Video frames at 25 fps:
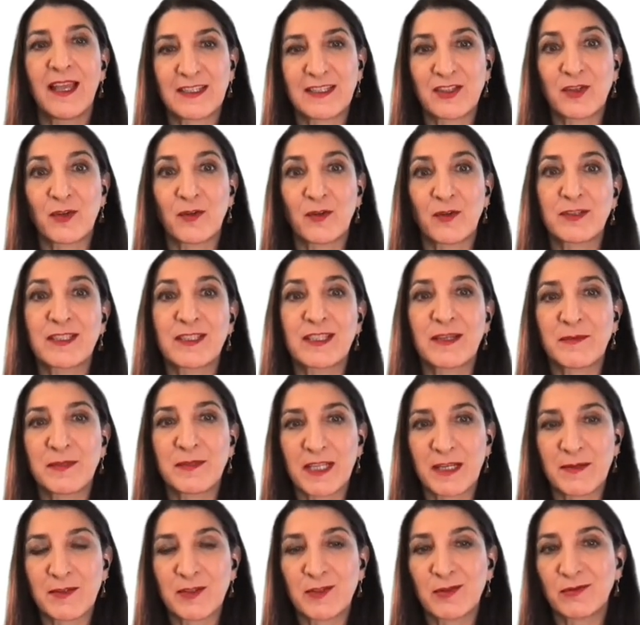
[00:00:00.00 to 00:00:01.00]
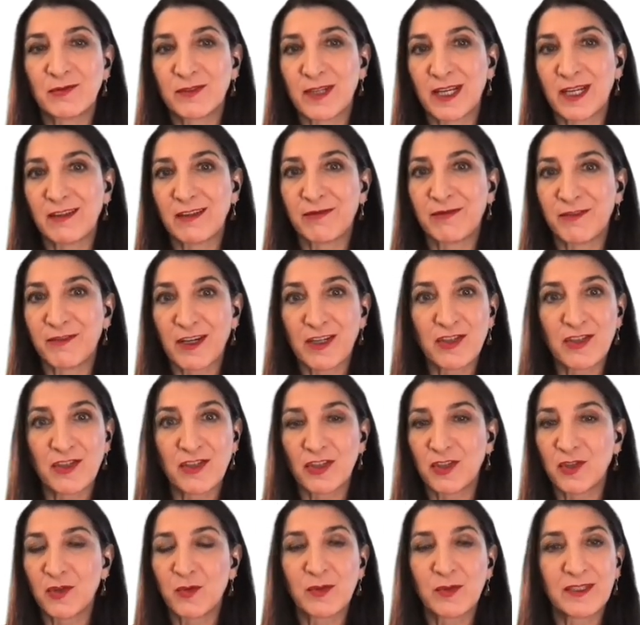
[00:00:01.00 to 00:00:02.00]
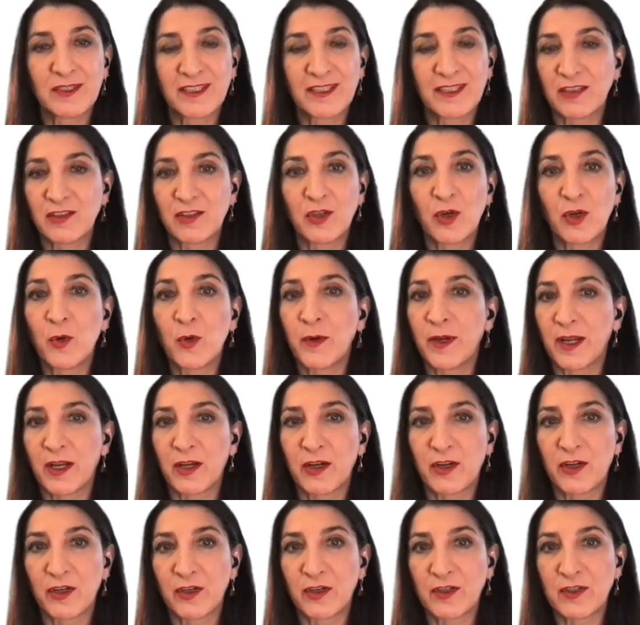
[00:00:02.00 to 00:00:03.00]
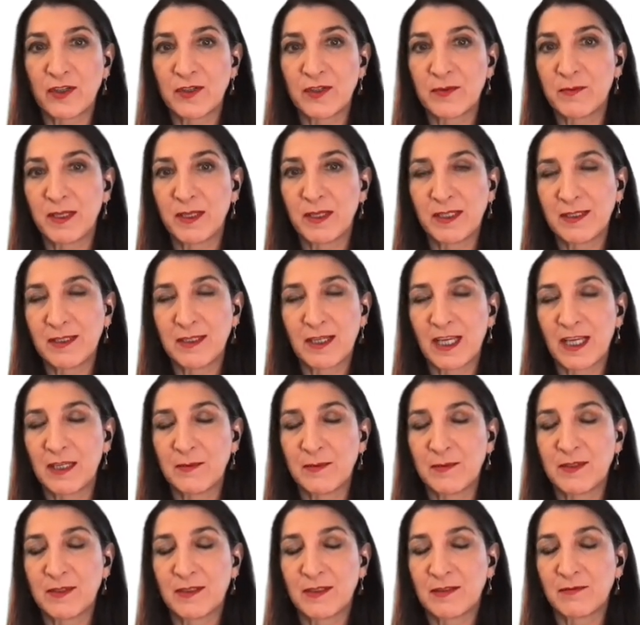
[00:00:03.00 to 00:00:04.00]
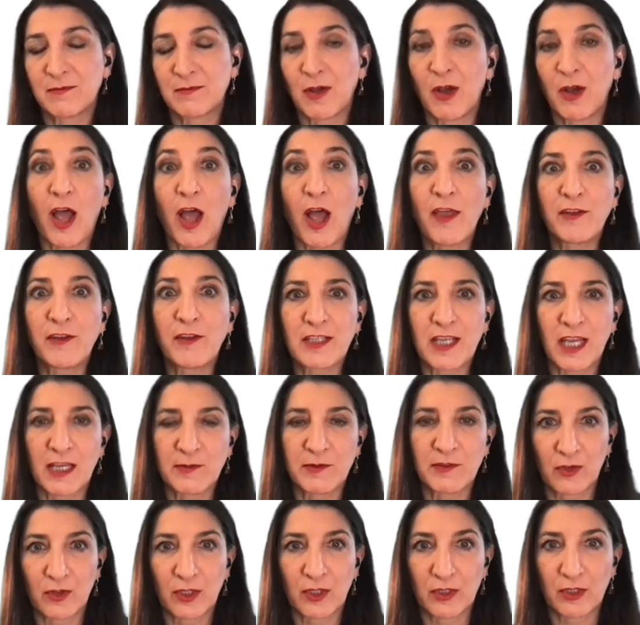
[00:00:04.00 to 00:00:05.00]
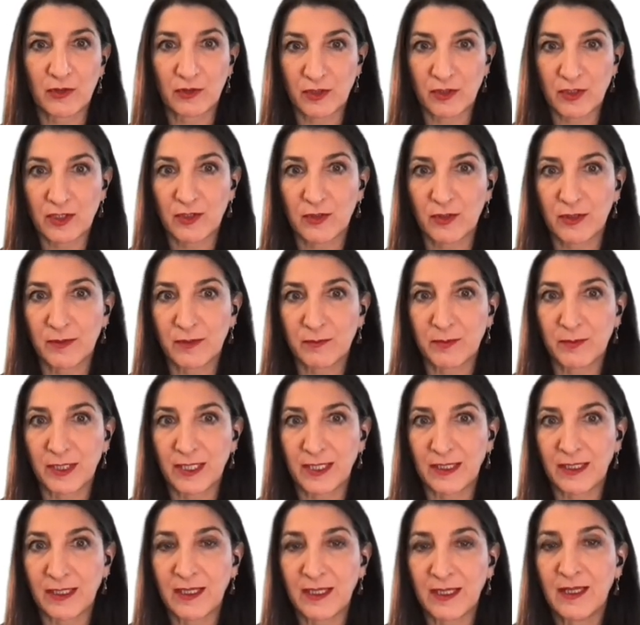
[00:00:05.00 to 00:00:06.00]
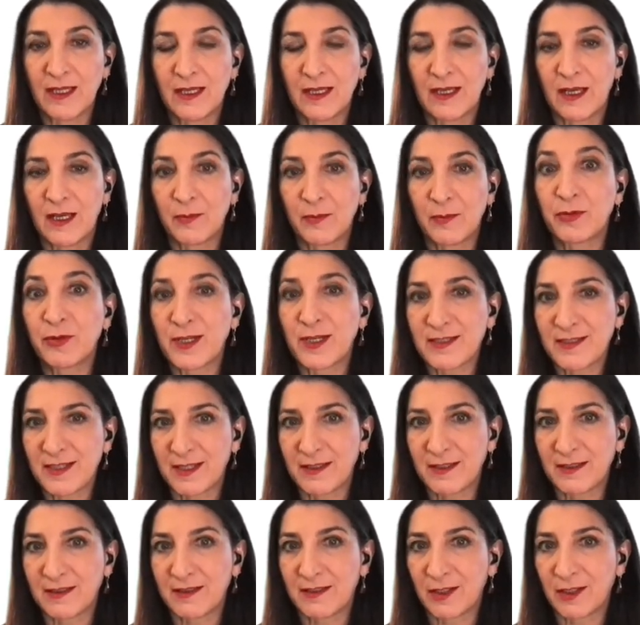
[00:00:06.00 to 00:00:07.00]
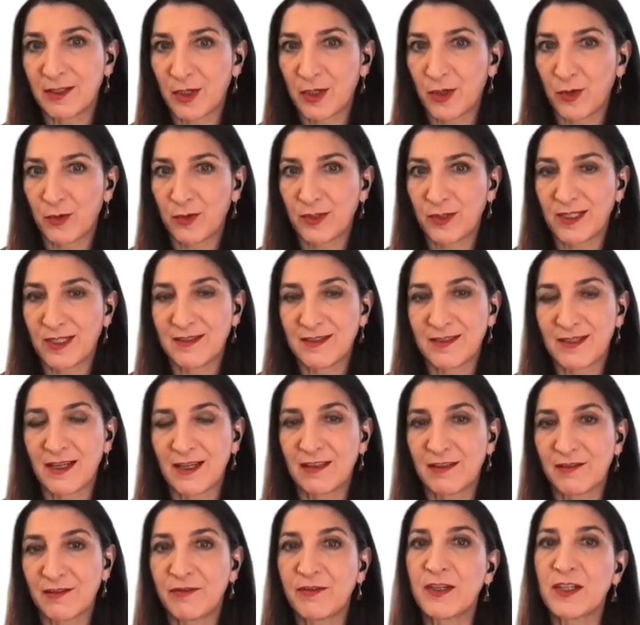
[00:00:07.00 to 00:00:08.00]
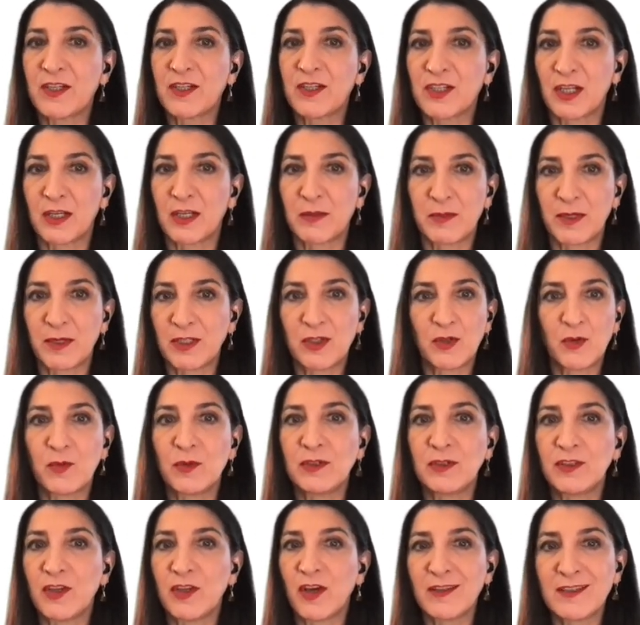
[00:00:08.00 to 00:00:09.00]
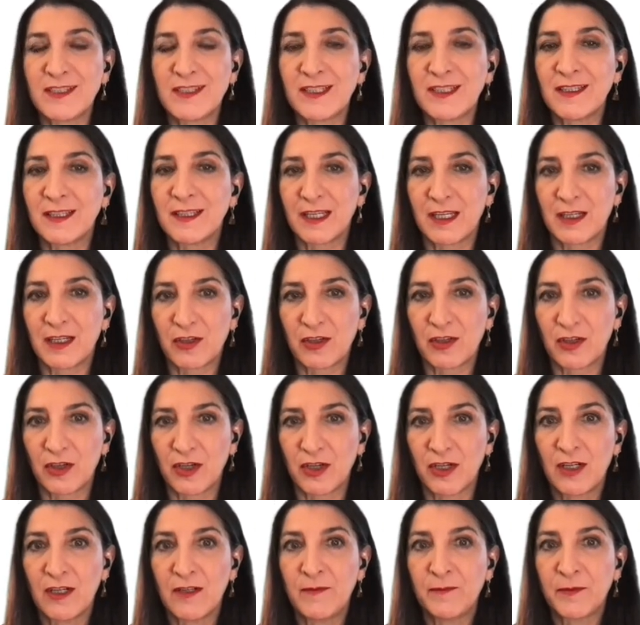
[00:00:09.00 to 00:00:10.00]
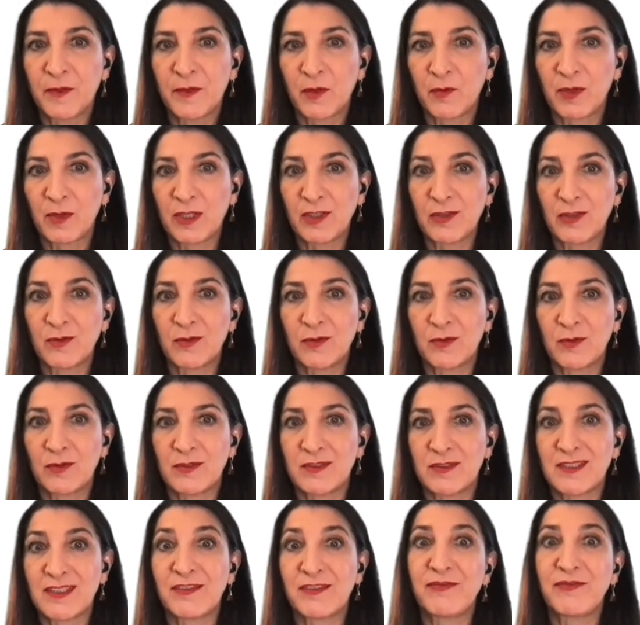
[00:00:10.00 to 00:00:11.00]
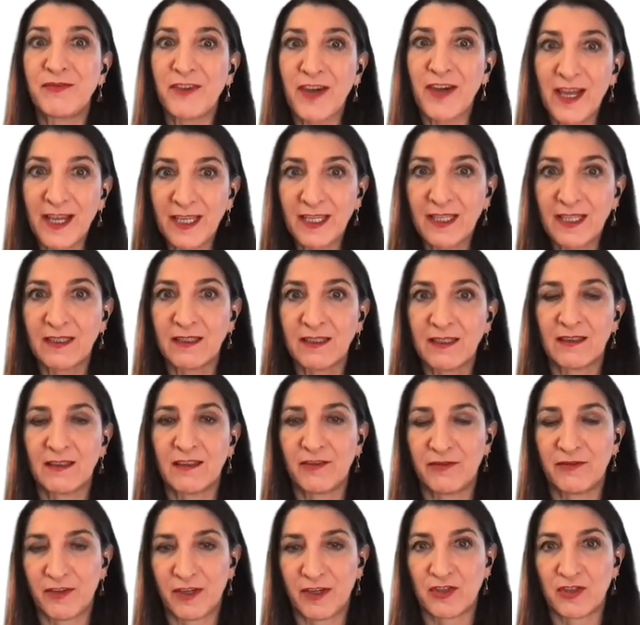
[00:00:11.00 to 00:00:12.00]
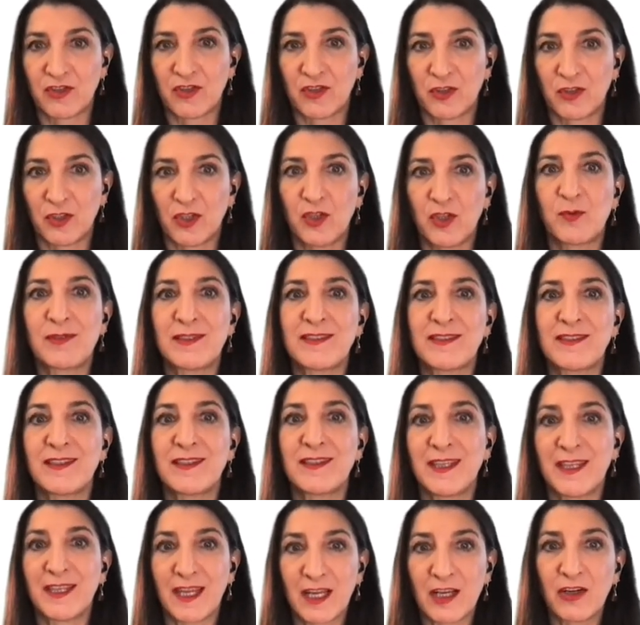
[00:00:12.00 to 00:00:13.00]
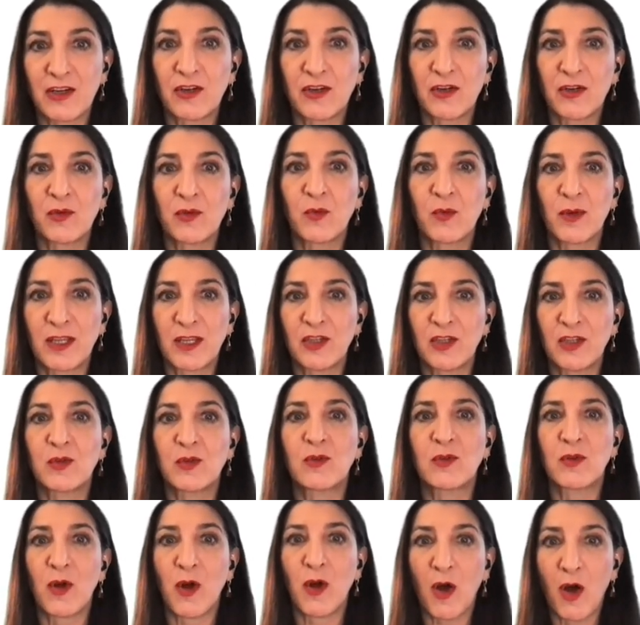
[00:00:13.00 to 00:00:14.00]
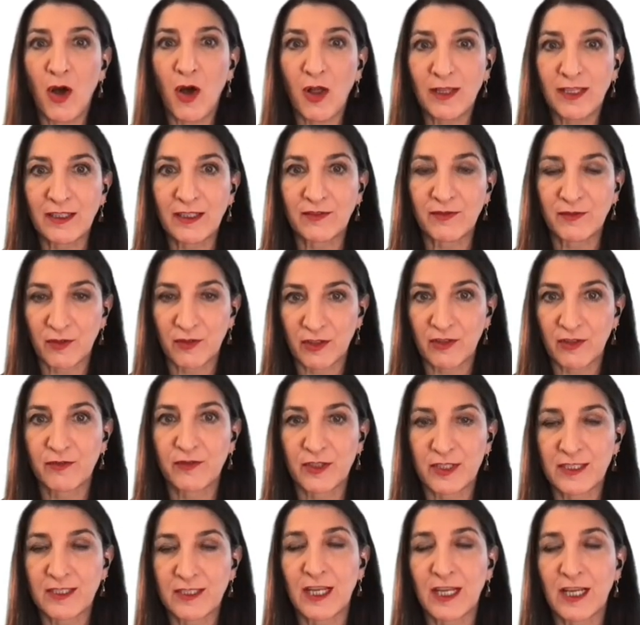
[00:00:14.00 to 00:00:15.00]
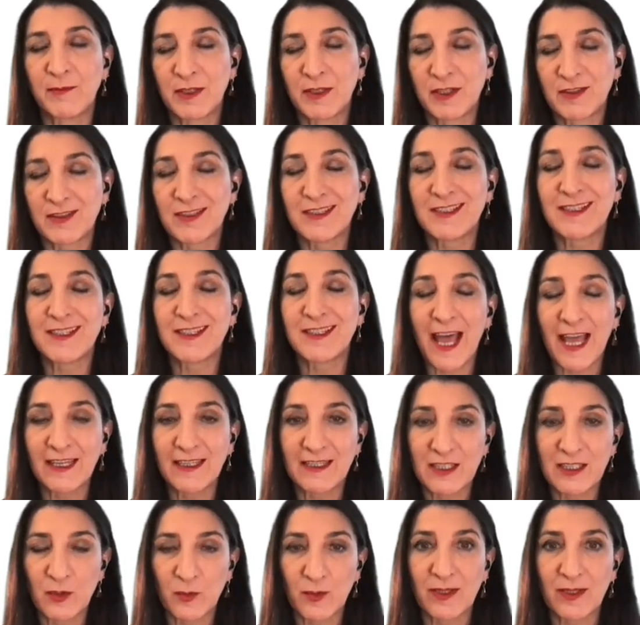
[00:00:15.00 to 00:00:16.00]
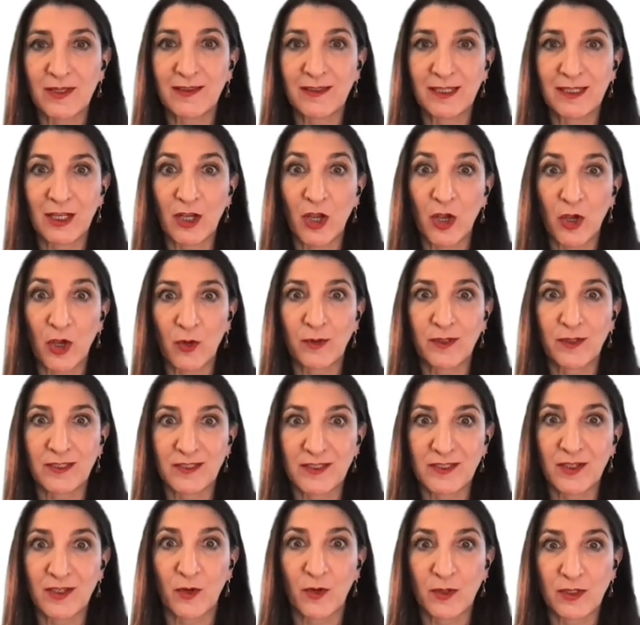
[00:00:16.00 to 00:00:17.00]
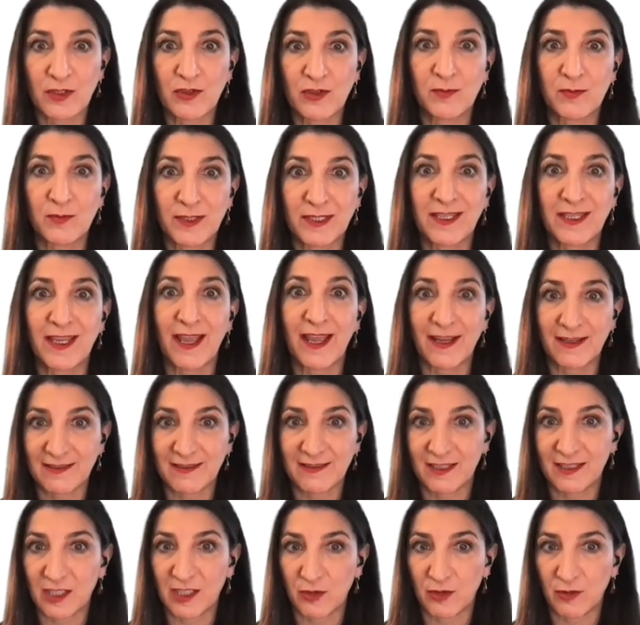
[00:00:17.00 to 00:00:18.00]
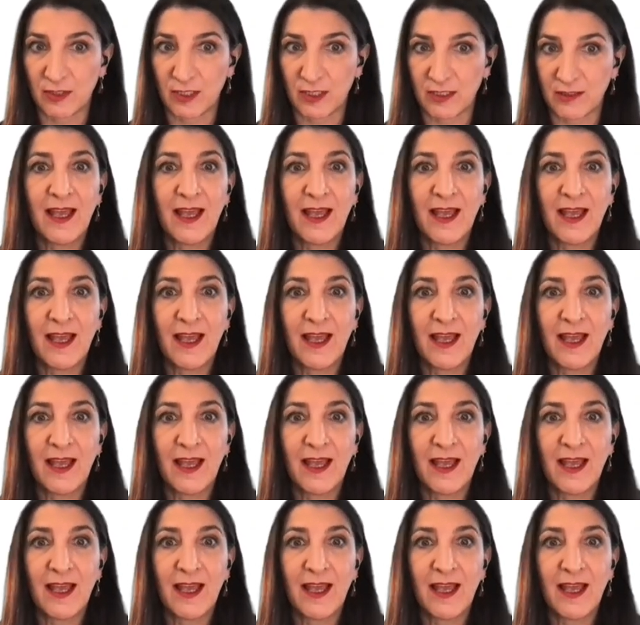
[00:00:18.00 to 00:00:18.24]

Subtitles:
So sometimes you write a function, you will get no errors. Many times other types of errors could be present in the code inside the function, but you will not see an error when you define the function. You will see the error when you call it for the first time, because that is when the code is going to be executed.